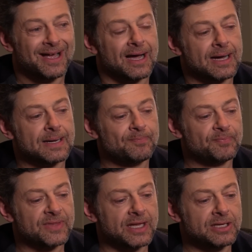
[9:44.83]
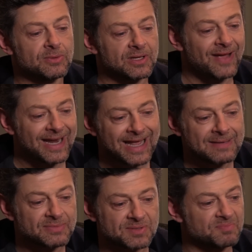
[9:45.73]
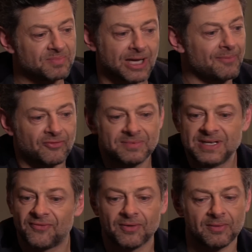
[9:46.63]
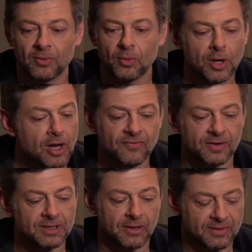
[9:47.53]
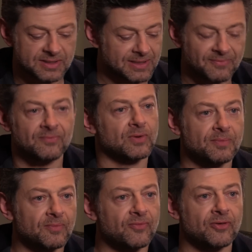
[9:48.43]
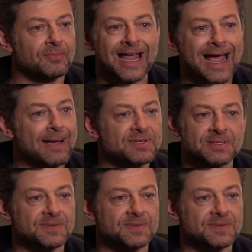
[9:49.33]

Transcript: Um, then you will have had apes come from different, all over, you know, because some were from labs,